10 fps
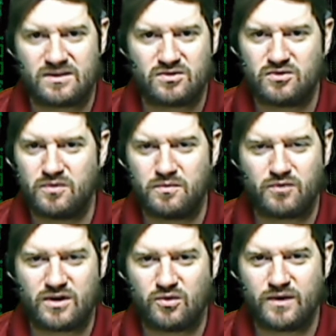Zoom
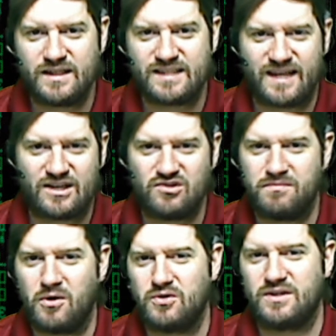recordings and actually
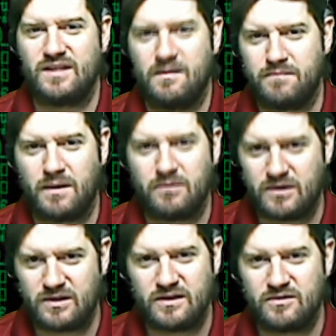posting them
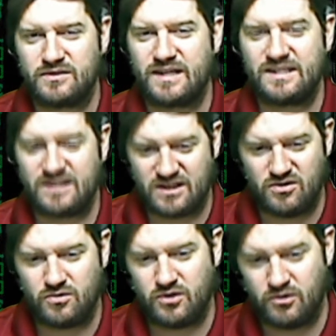publicly on sites like
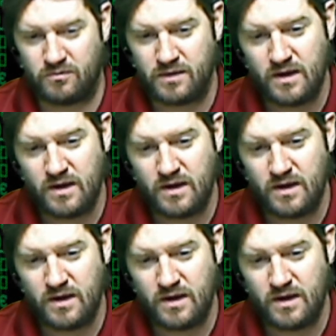YouTube.